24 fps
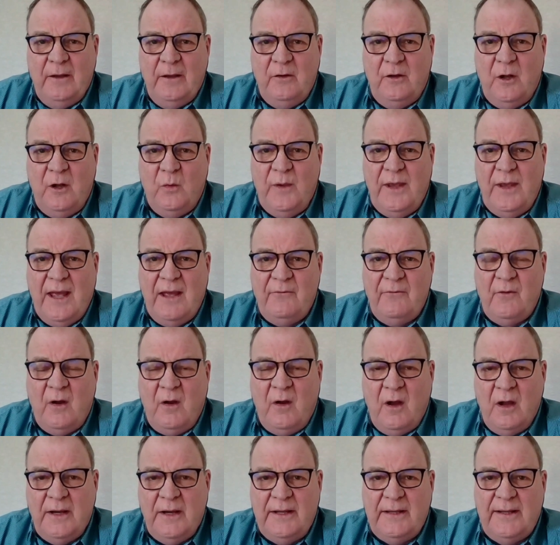we have
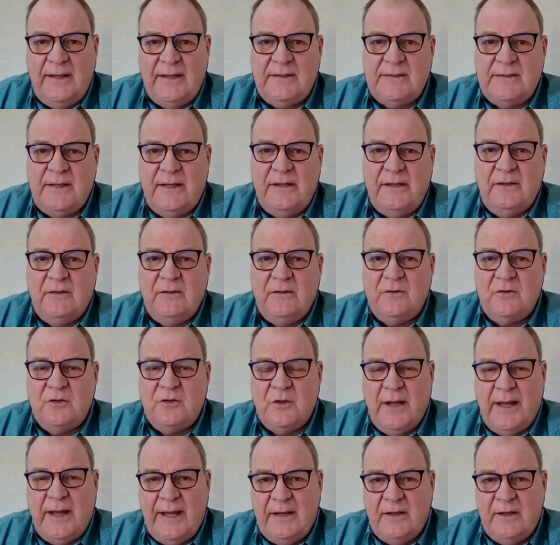architects in
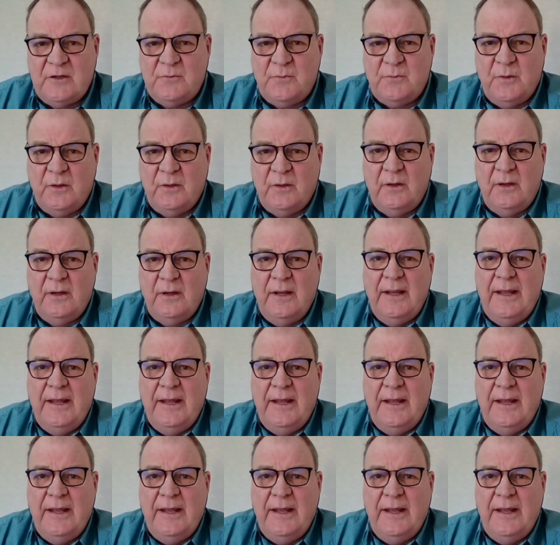Johannesburg